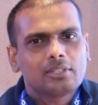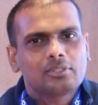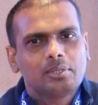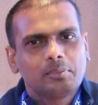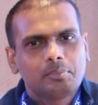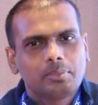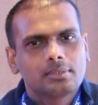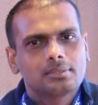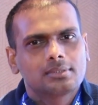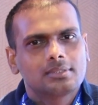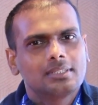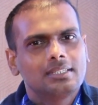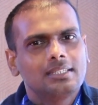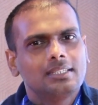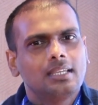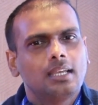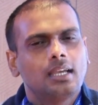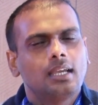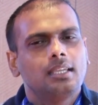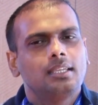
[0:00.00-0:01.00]
Actually,
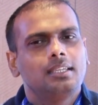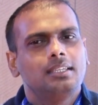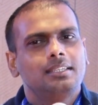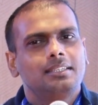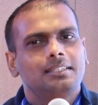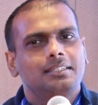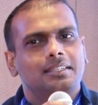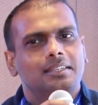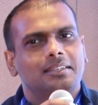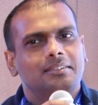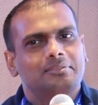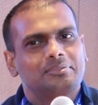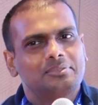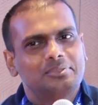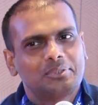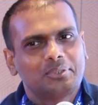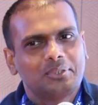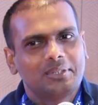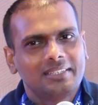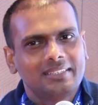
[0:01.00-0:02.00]
personally, I have
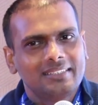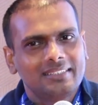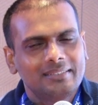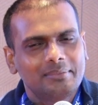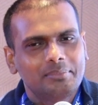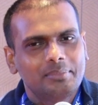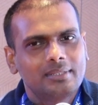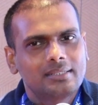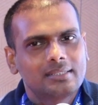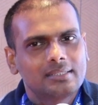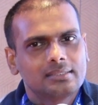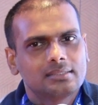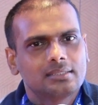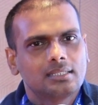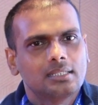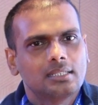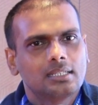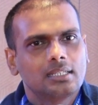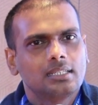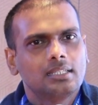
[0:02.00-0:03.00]
joined a bit
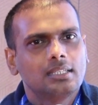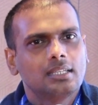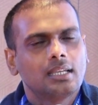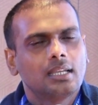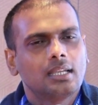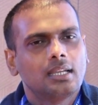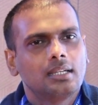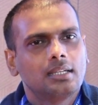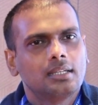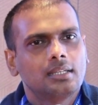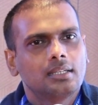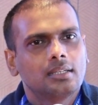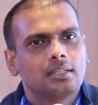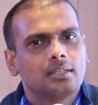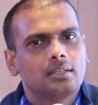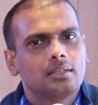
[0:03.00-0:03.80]
recently, and